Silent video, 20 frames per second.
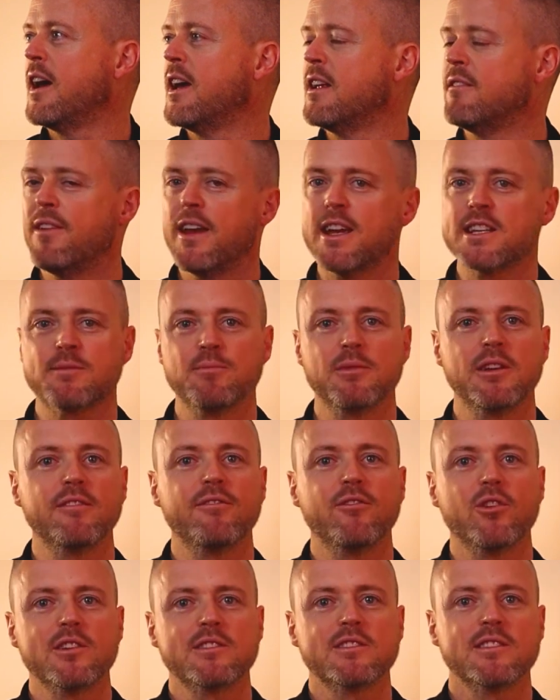
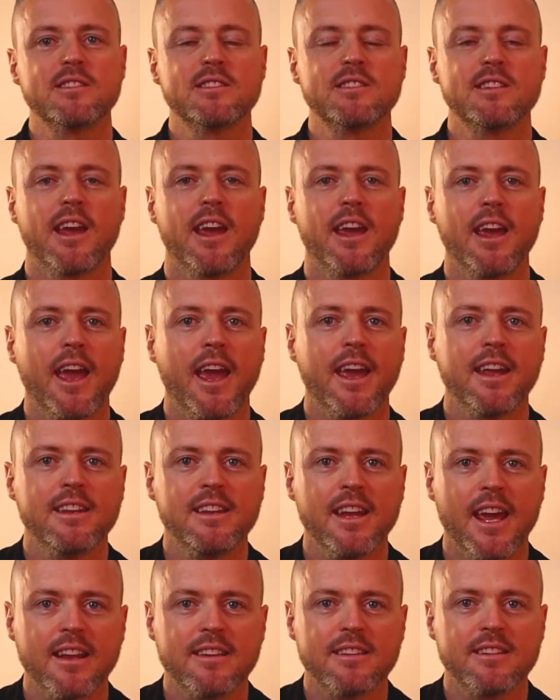investment versus, say, a
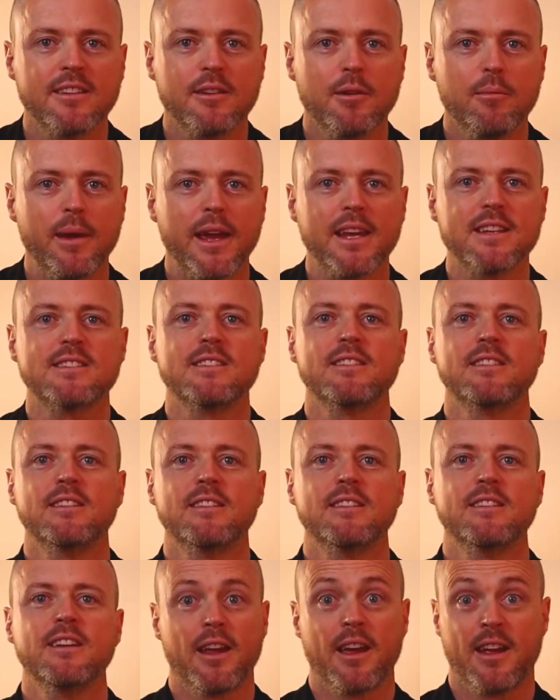debt-based
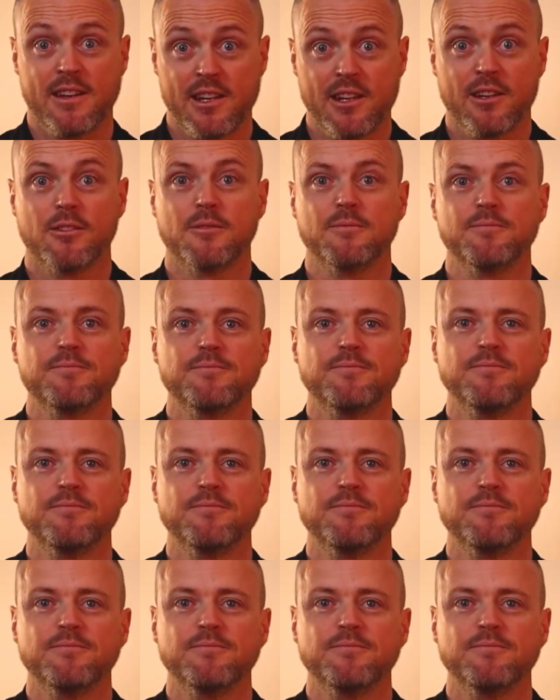deal?